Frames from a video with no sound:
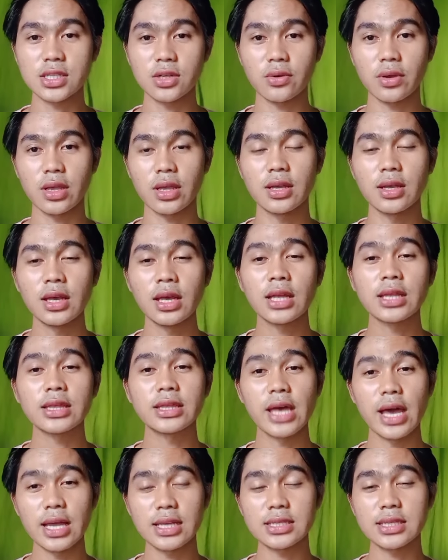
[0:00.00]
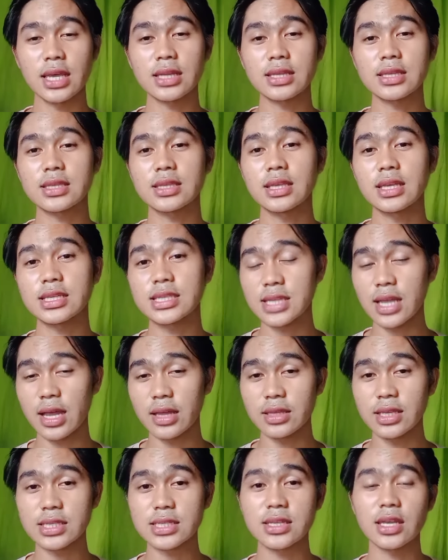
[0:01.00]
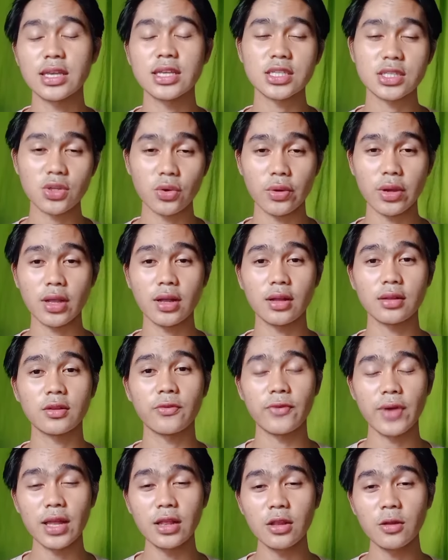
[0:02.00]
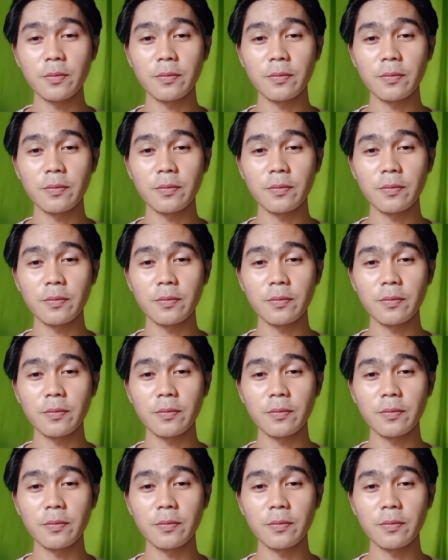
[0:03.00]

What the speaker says: Thus, it studies the historical development of